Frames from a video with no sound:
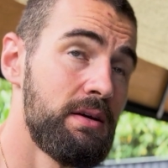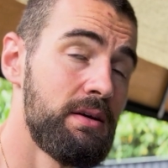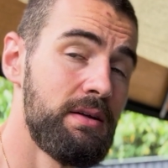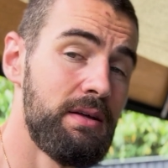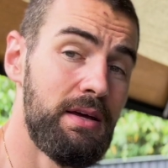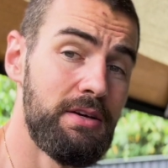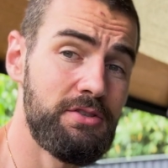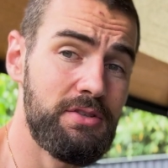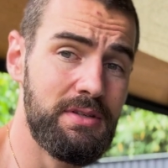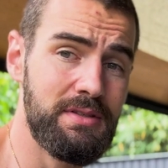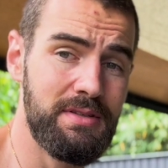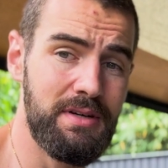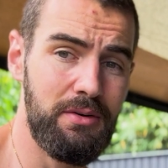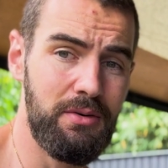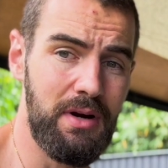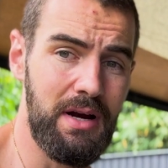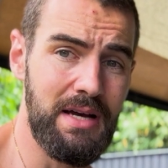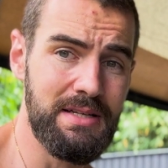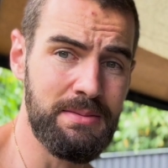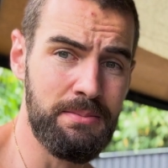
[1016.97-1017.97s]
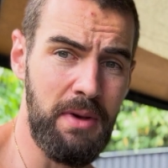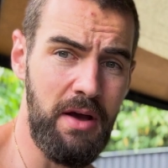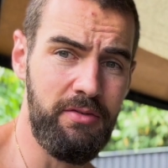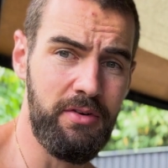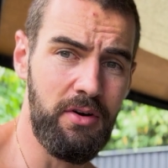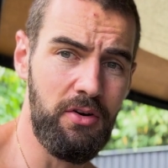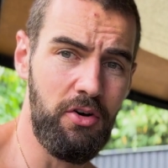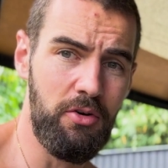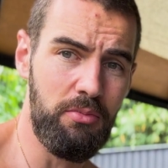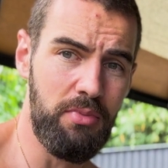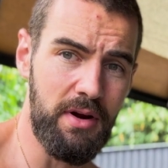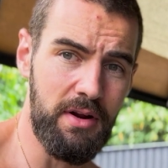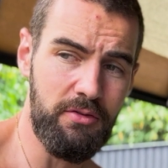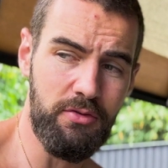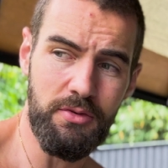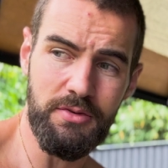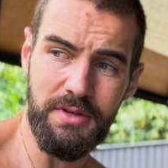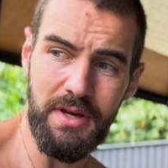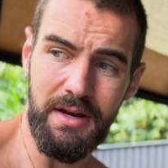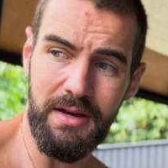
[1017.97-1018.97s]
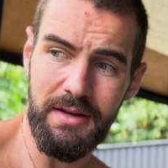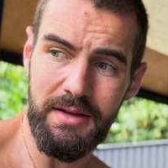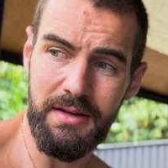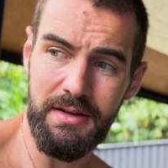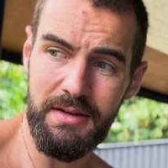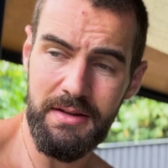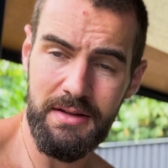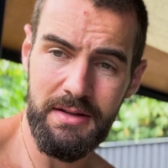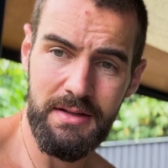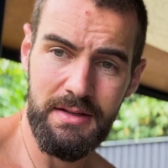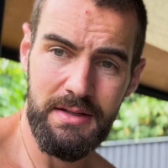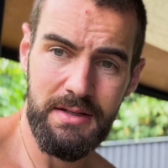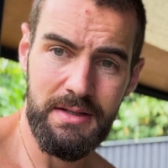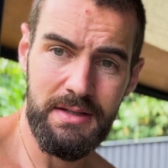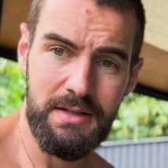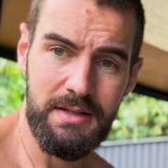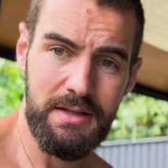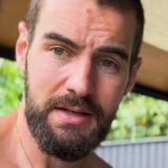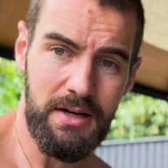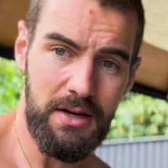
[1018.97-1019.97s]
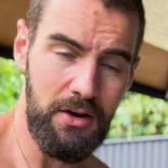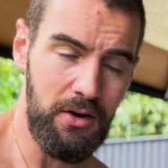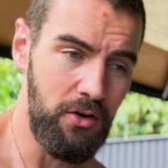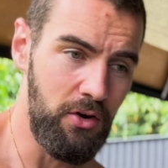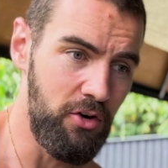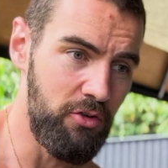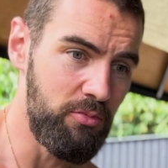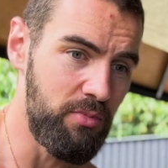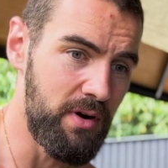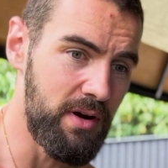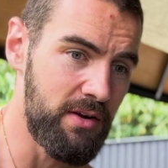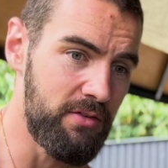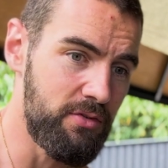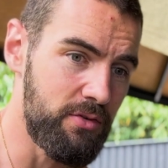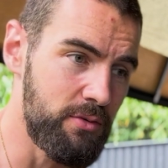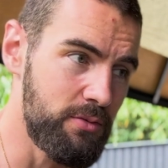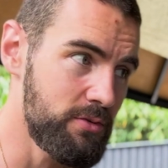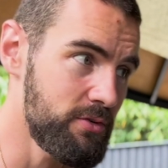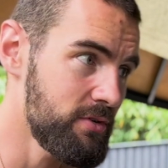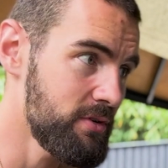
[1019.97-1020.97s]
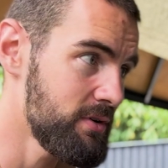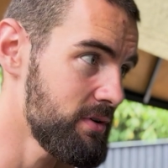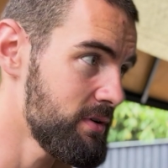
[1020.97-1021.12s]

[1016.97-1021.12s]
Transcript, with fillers: Yeah, as you can tell, guys, I'm having a lot of breakthroughs out here. A lot of breakthroughs.